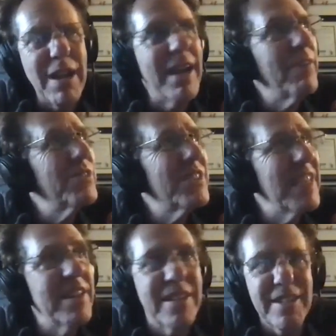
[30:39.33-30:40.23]
I haven't
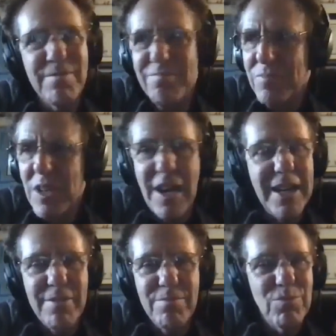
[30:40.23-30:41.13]
seen it in
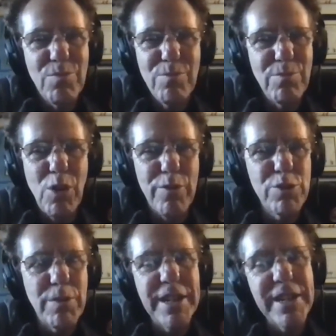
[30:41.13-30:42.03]
God over
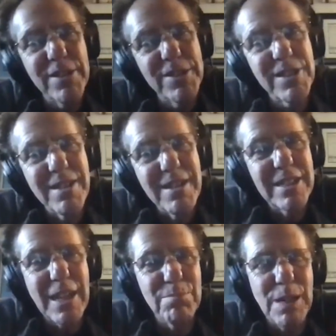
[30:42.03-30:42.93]
twenty years. It's. I'm.